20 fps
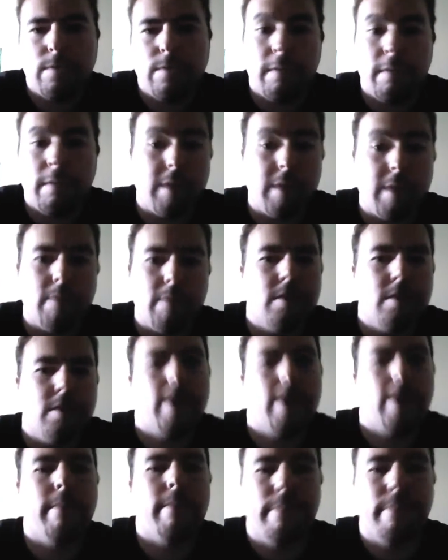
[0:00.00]
from time to
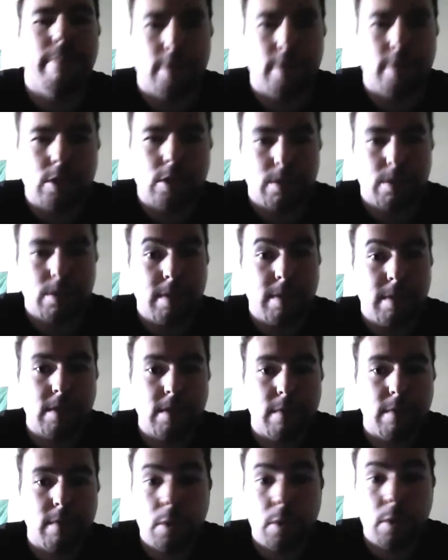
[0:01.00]
time purchase a
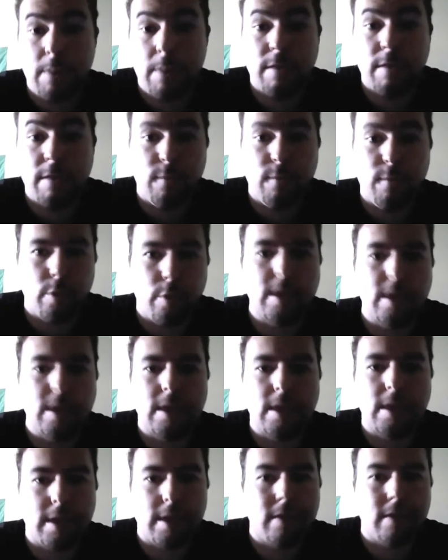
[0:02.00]
piece of equipment for the
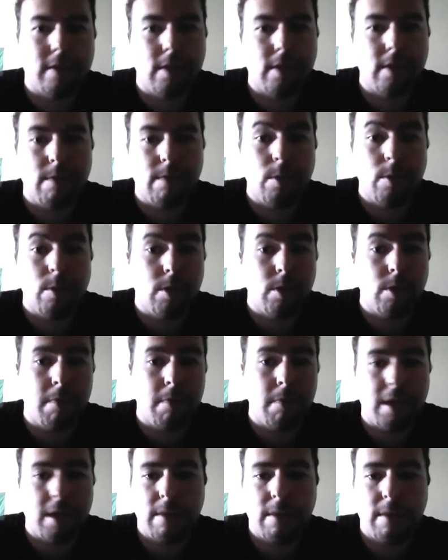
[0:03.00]
entire team using
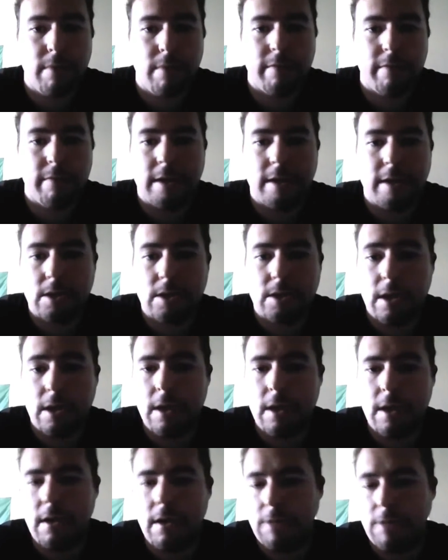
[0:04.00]
money that we've raised,
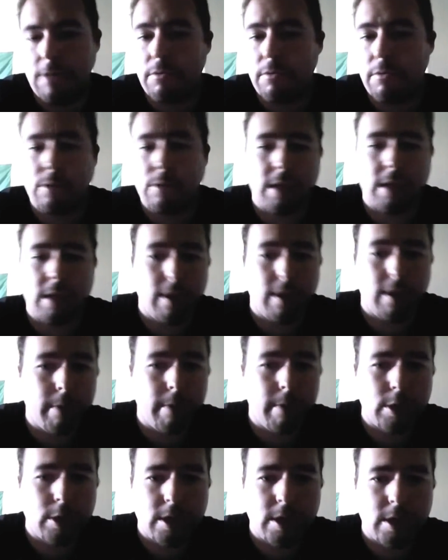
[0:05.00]
either through selling our
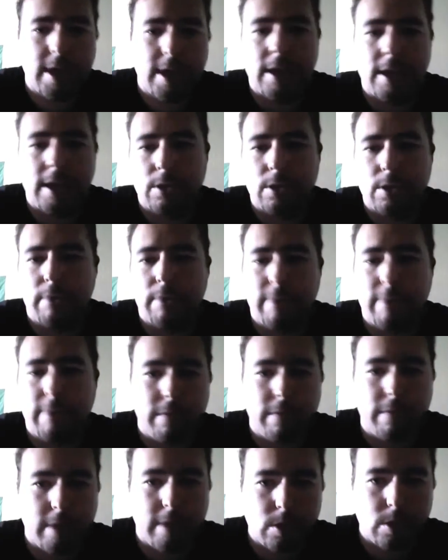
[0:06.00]
merchandise or
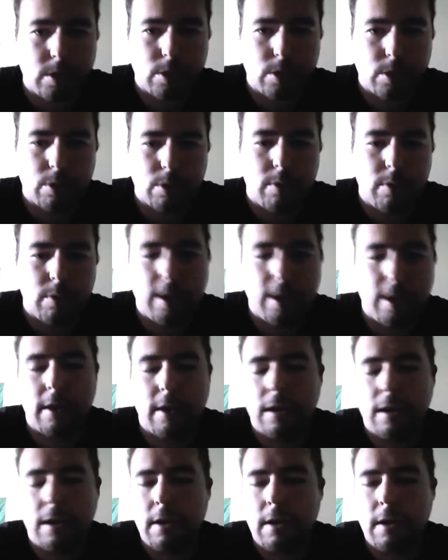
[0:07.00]
fundraisers or
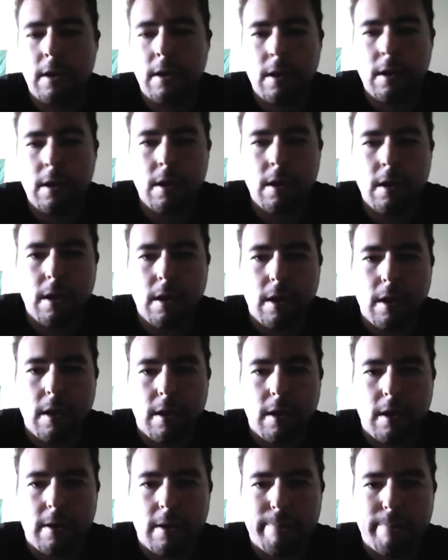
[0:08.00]
whatnot.
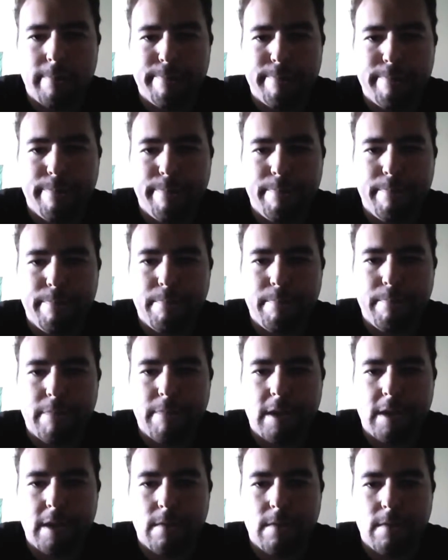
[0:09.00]

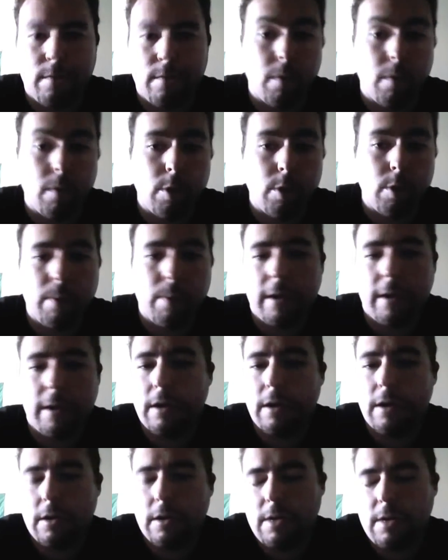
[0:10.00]
But for the most
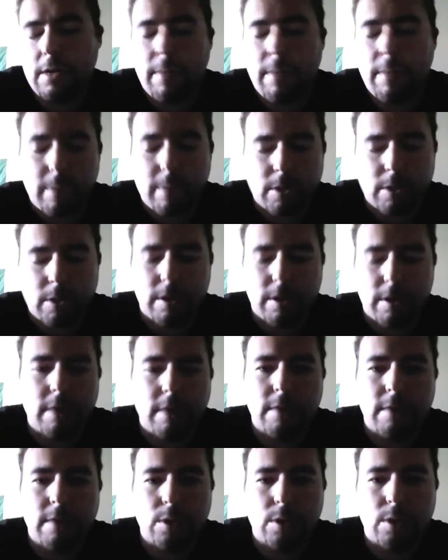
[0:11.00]
part, our team members are
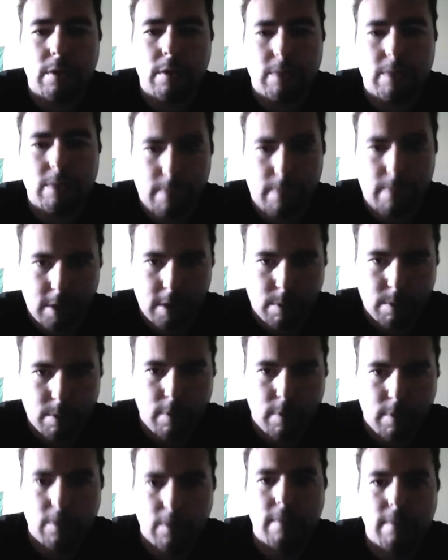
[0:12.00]
individually
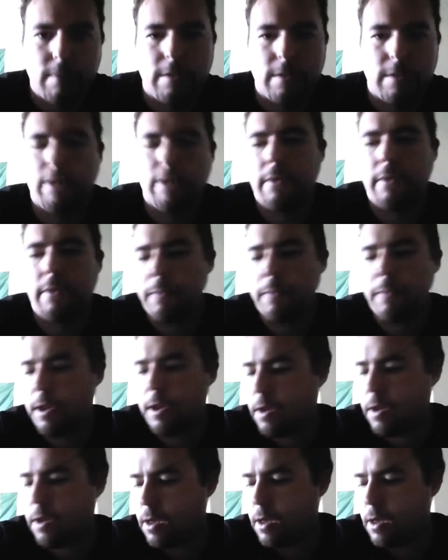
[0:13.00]
responsible for their equipment.